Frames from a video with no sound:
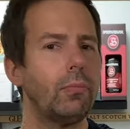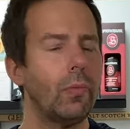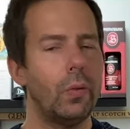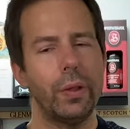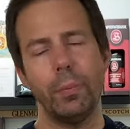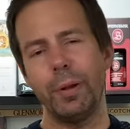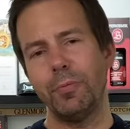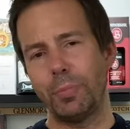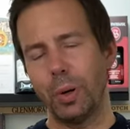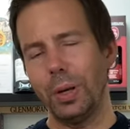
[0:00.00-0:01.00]
little bit
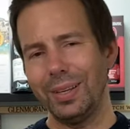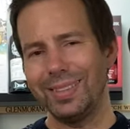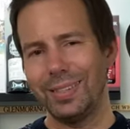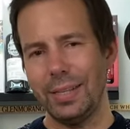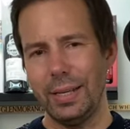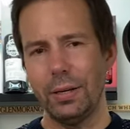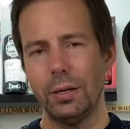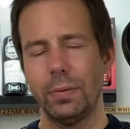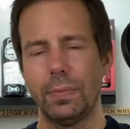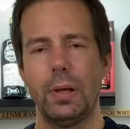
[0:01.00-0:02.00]
of burning
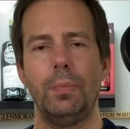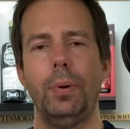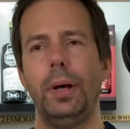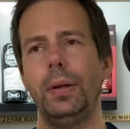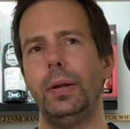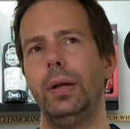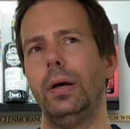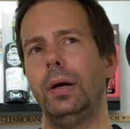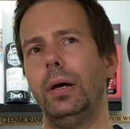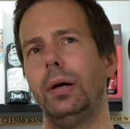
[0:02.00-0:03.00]
cedar, but
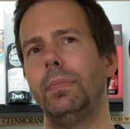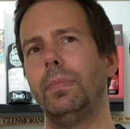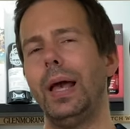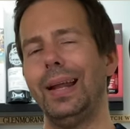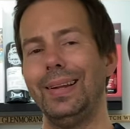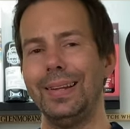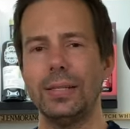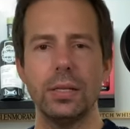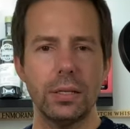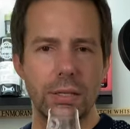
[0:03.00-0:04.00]
at a
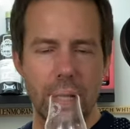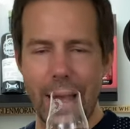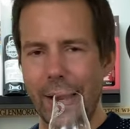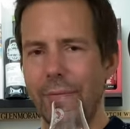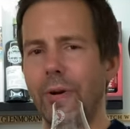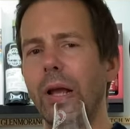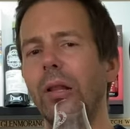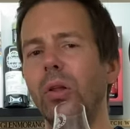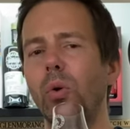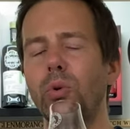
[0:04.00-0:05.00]
distance and a very
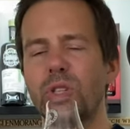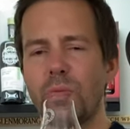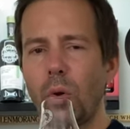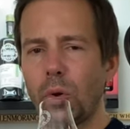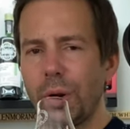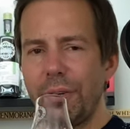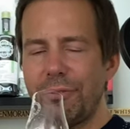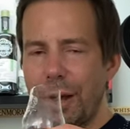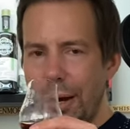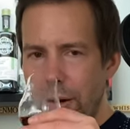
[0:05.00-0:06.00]
low smoldering
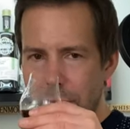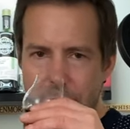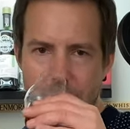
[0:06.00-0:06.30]
fire.